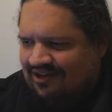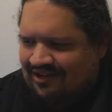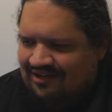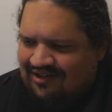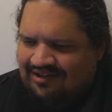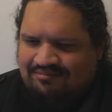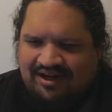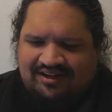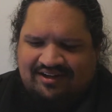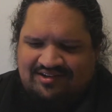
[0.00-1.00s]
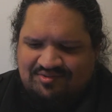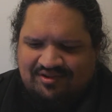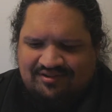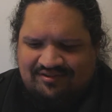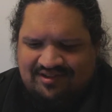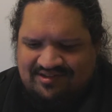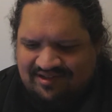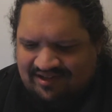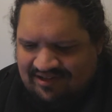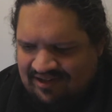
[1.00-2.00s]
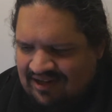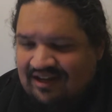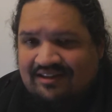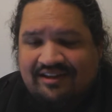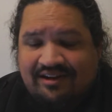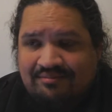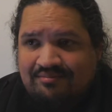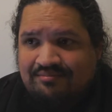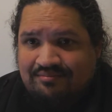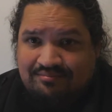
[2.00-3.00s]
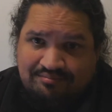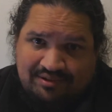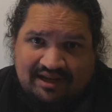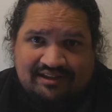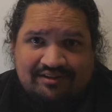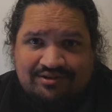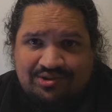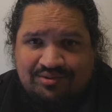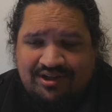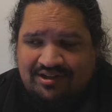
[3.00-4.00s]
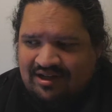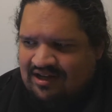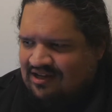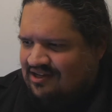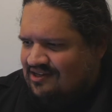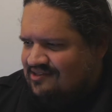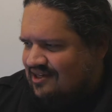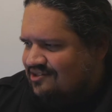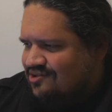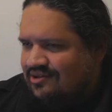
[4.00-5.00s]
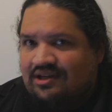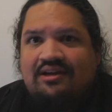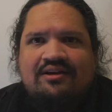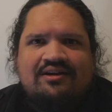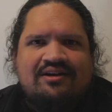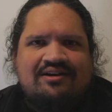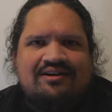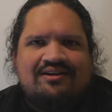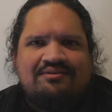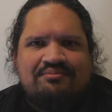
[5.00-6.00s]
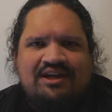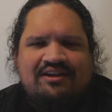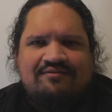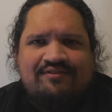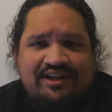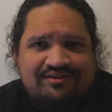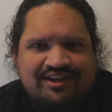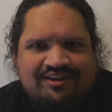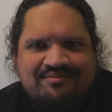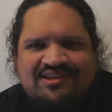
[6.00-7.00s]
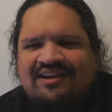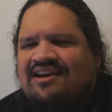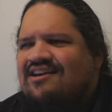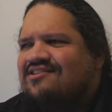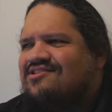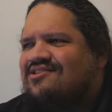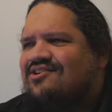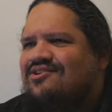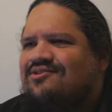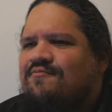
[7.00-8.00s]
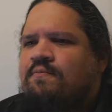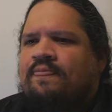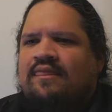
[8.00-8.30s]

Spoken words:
in my case, one of the things that I'm planning on doing is actually making video games. So,